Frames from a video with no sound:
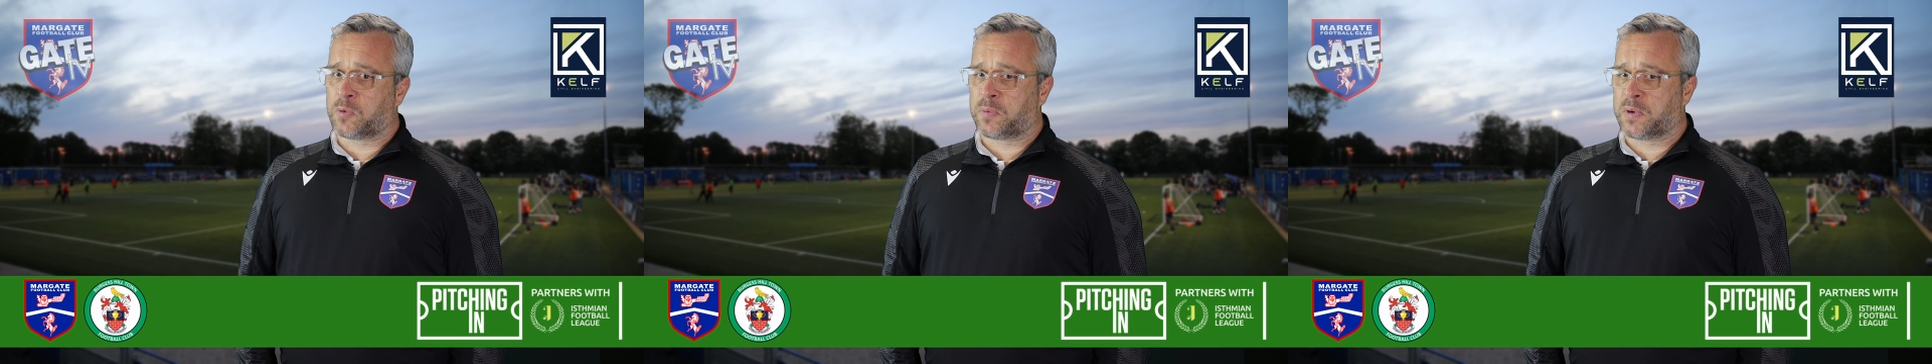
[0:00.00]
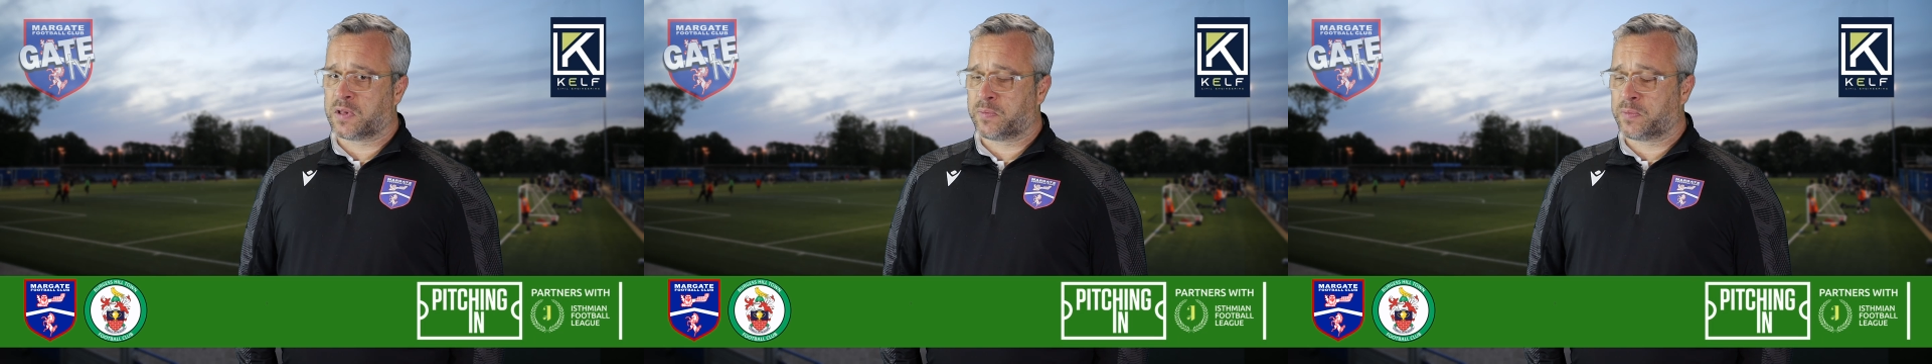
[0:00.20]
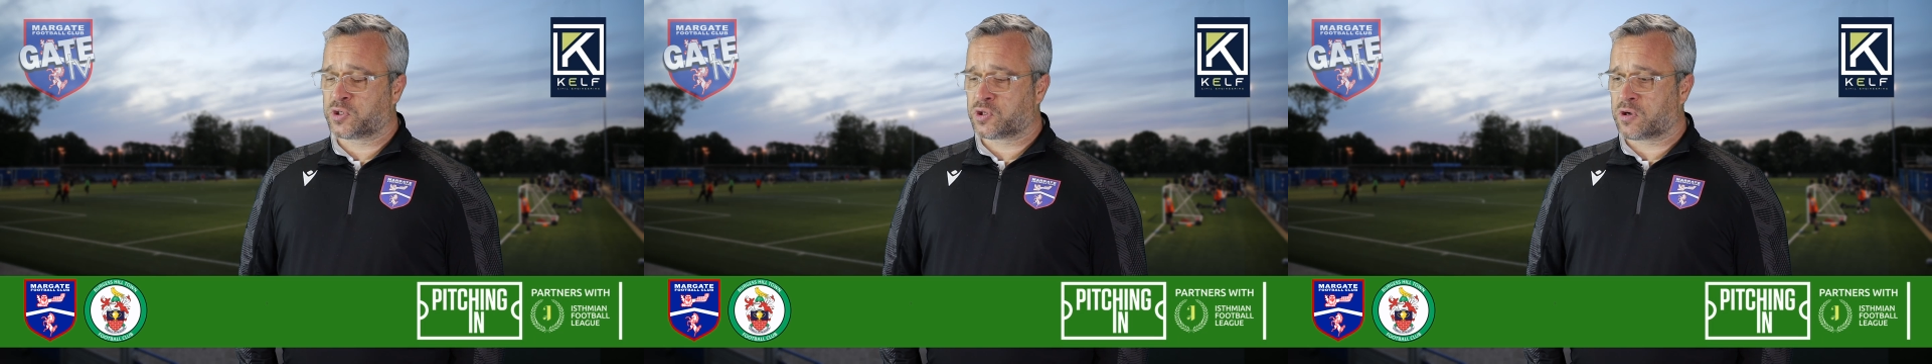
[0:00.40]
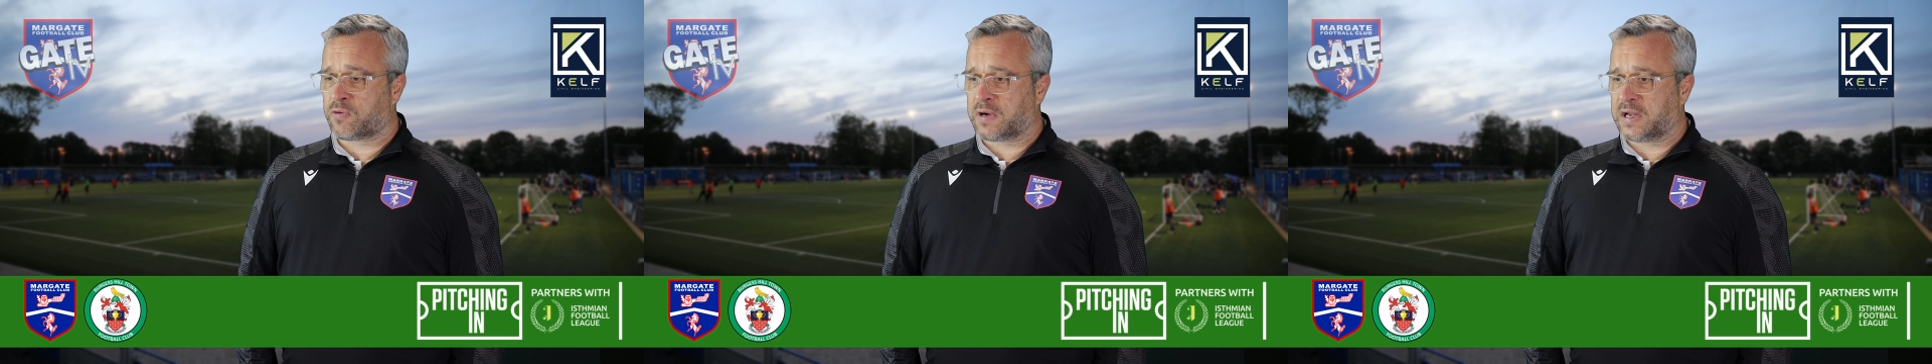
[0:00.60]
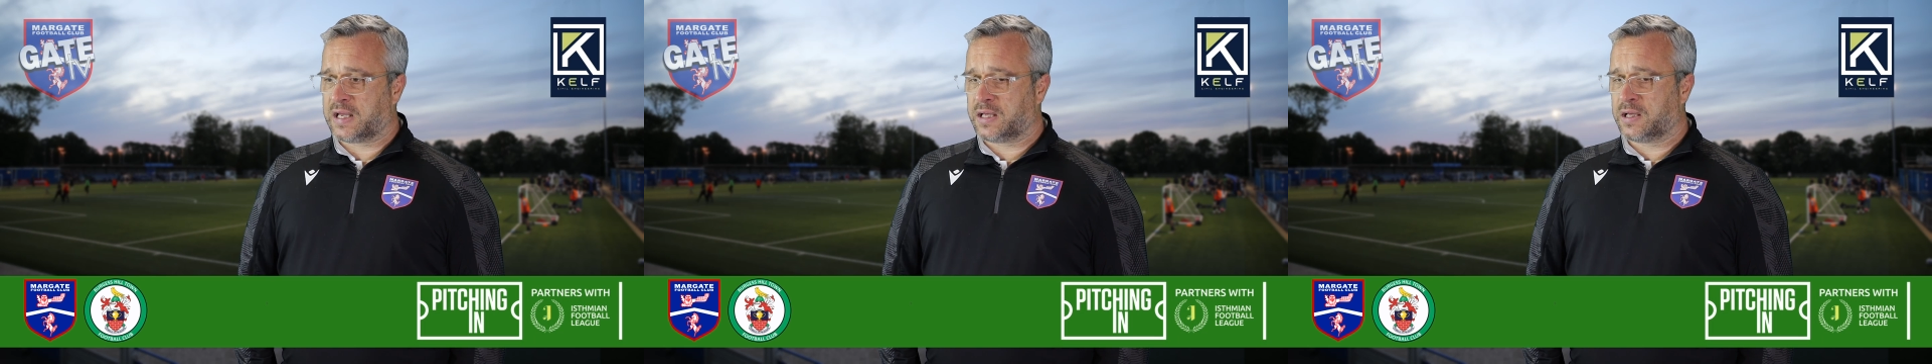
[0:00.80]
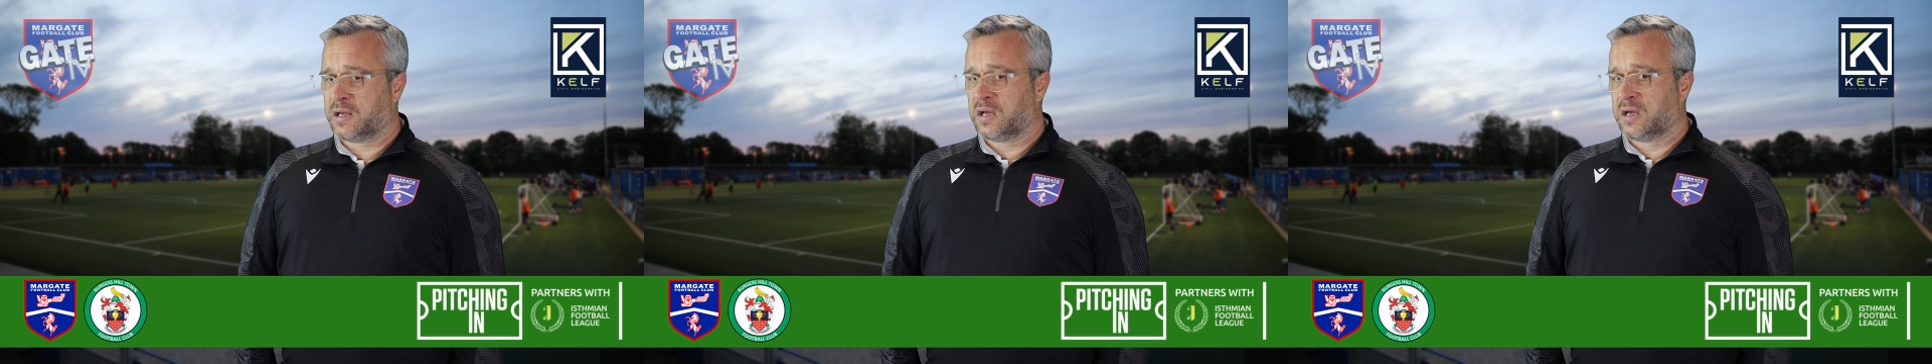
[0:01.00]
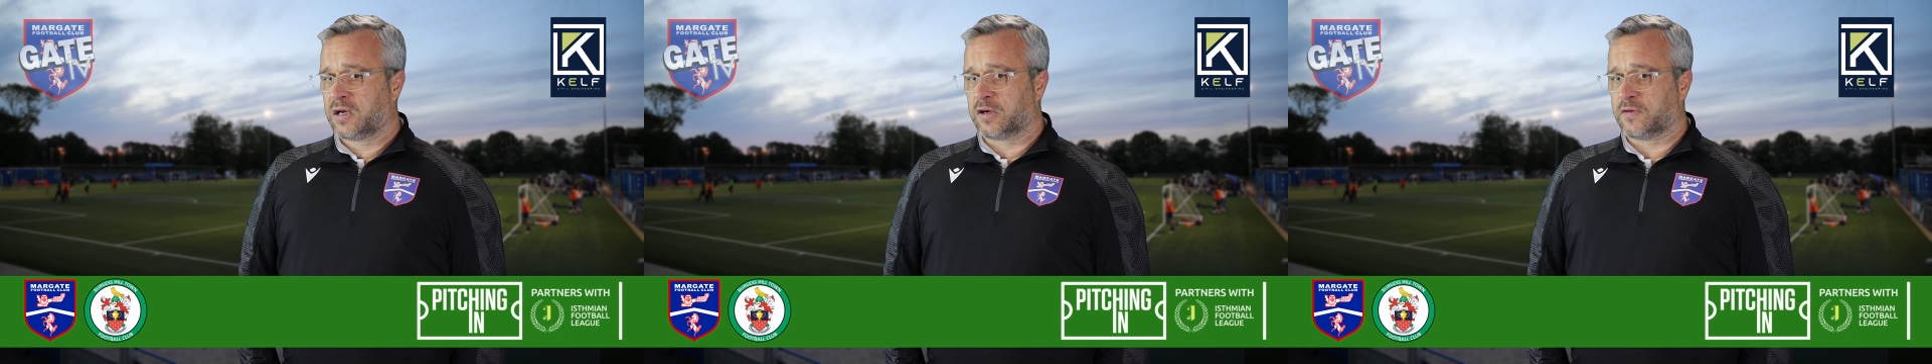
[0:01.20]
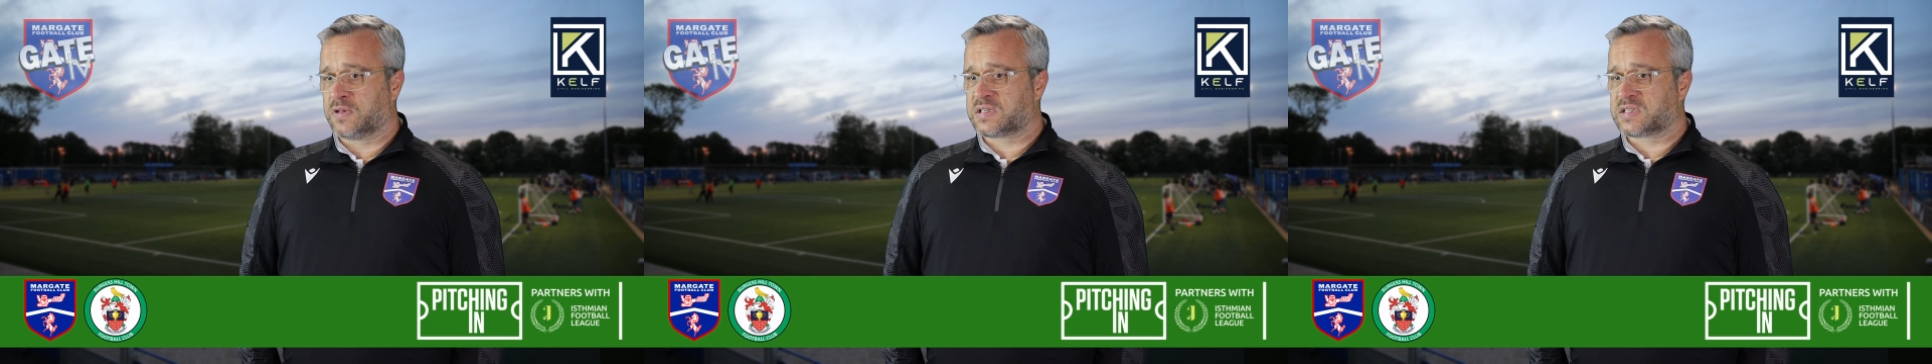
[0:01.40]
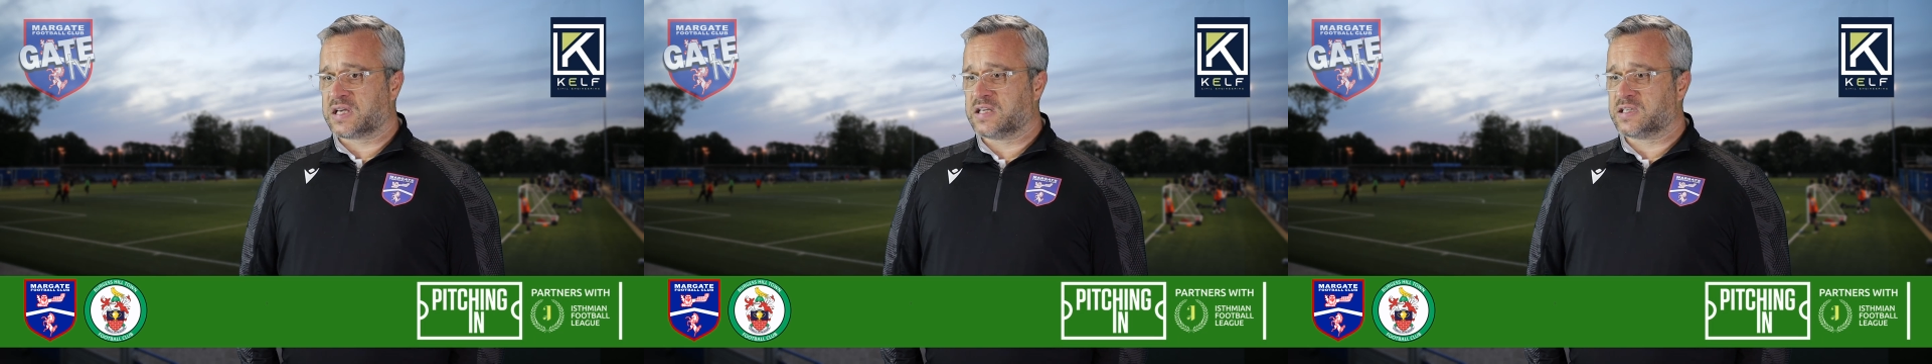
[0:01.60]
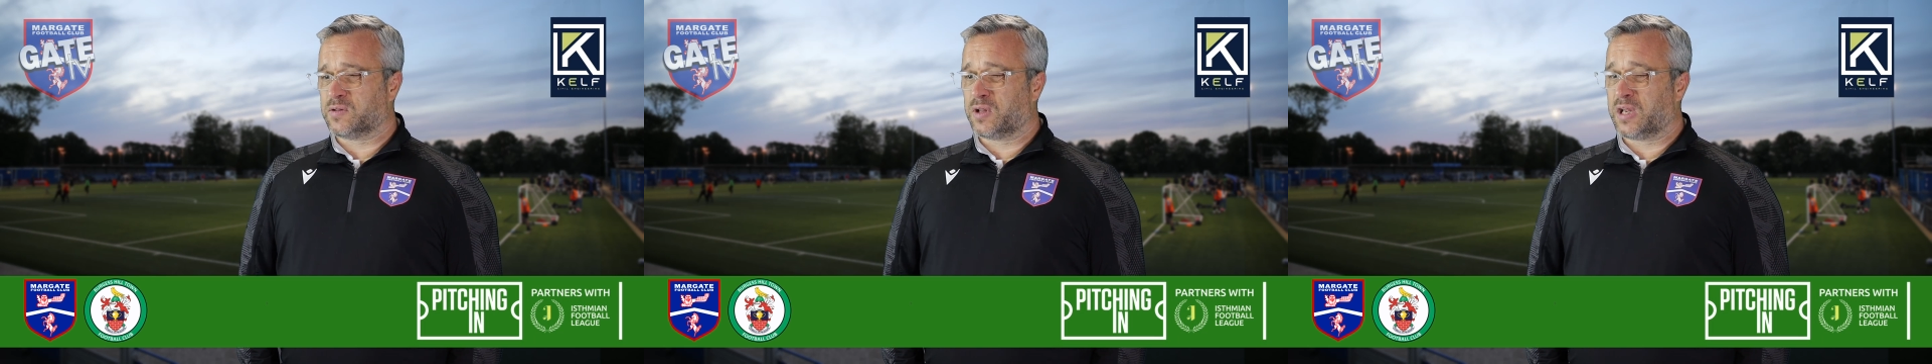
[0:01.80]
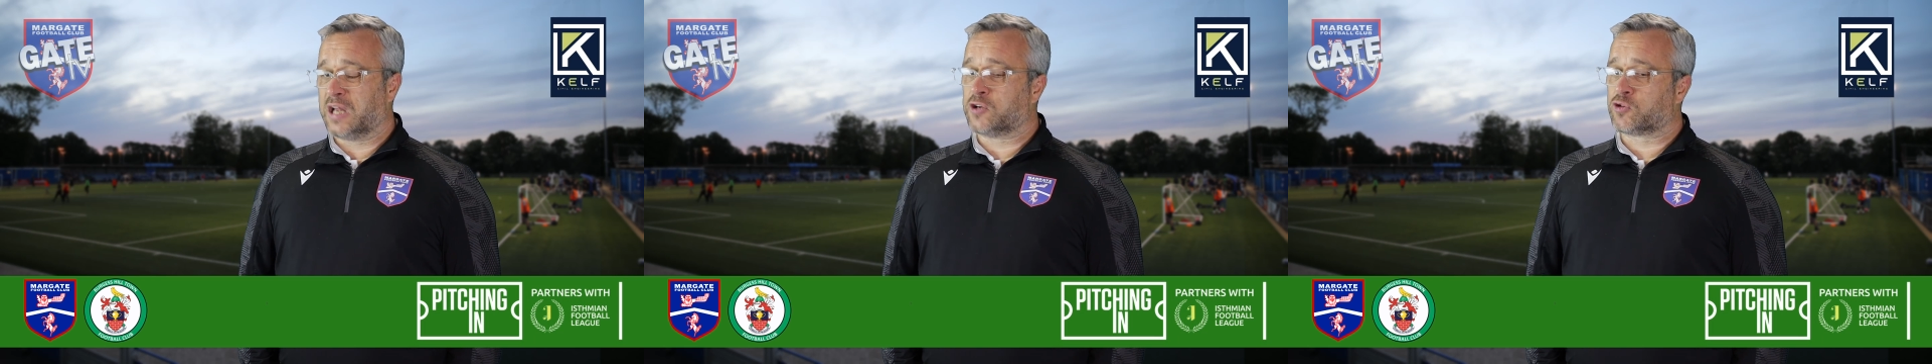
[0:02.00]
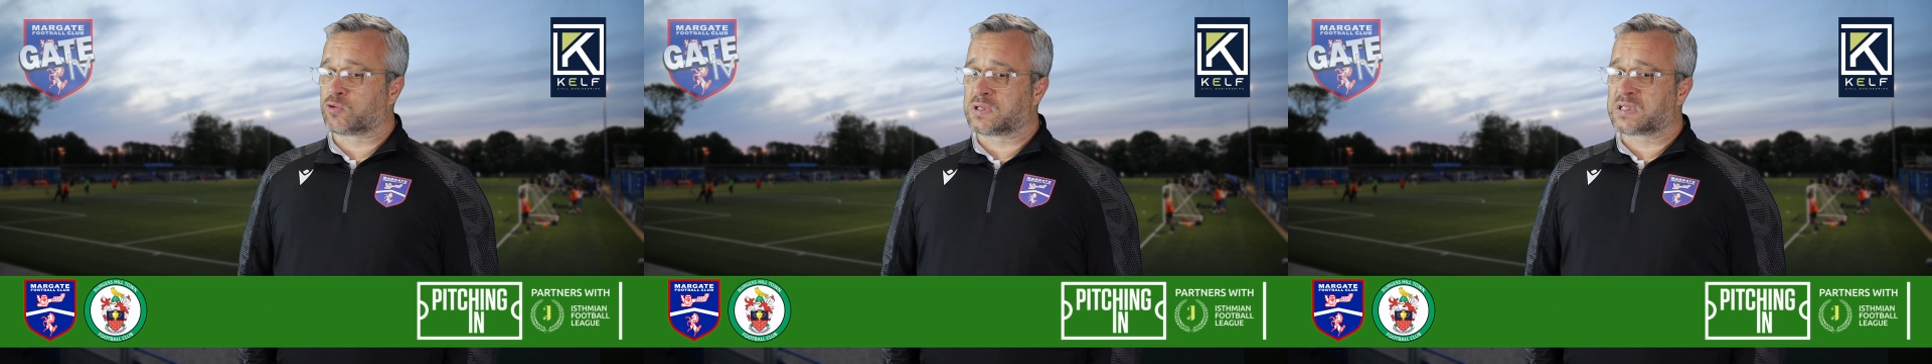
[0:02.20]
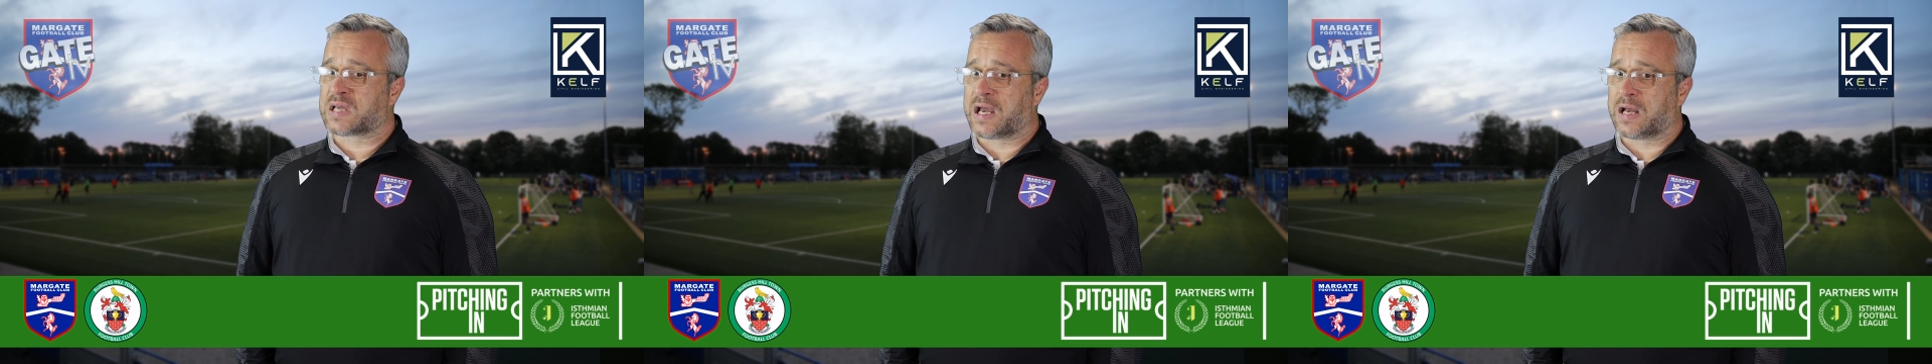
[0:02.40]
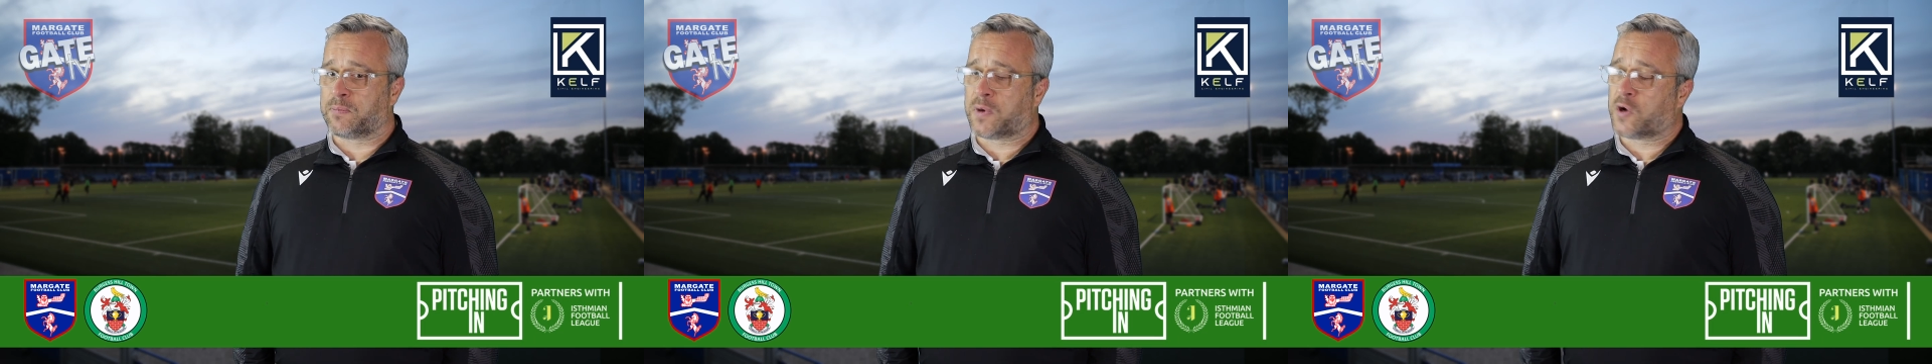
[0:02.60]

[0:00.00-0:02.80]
But the majority of the season, the injuries had,